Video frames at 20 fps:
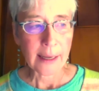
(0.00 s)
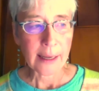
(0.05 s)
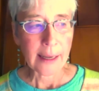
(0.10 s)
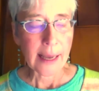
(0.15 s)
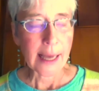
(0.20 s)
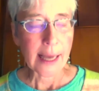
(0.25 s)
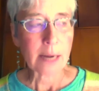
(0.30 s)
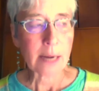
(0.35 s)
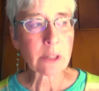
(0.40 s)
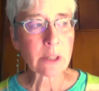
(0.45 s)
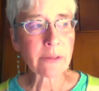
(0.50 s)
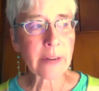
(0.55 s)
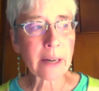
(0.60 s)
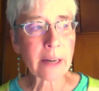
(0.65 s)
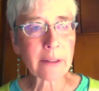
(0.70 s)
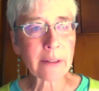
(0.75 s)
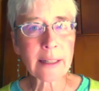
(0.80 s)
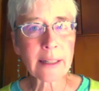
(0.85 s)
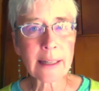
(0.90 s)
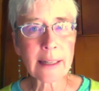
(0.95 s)
And it was
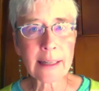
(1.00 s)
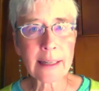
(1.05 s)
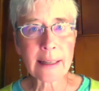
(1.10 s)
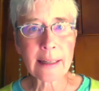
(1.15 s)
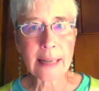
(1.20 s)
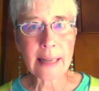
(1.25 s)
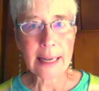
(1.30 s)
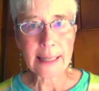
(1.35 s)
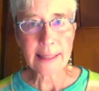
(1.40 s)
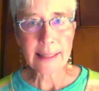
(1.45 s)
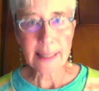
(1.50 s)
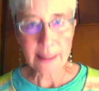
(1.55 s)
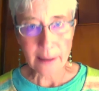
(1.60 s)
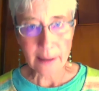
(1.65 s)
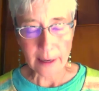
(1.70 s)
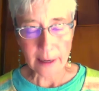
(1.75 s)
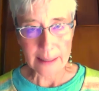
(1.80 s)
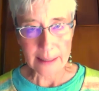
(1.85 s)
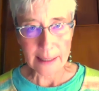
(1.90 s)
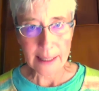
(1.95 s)
founded in
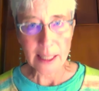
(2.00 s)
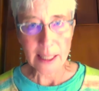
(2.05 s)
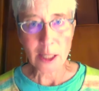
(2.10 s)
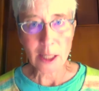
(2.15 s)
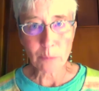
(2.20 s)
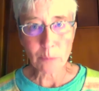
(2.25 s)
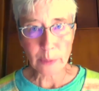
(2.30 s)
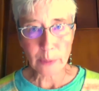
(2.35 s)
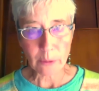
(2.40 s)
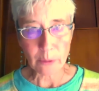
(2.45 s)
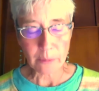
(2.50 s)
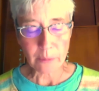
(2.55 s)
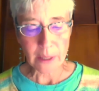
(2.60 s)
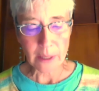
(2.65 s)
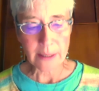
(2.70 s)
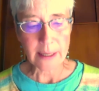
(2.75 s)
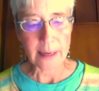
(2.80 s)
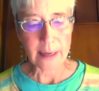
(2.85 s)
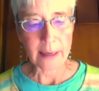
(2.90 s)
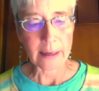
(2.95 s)
1890 in Butte,
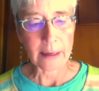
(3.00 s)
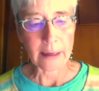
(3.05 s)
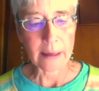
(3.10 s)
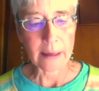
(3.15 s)
Montana,